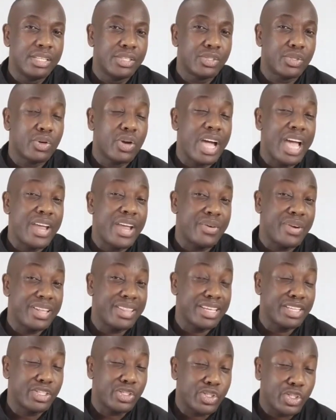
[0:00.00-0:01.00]
So I
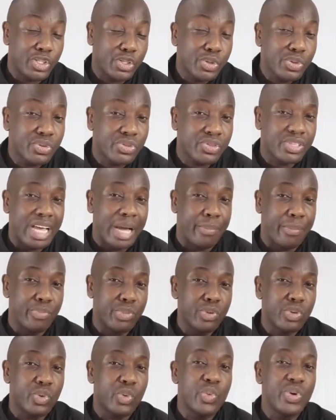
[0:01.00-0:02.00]
rather choose a
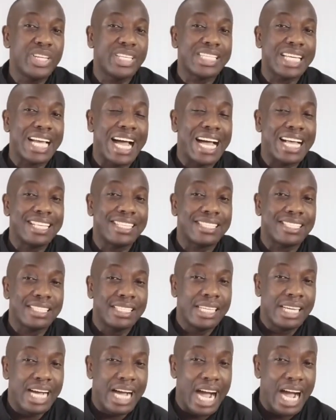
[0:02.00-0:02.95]
book which has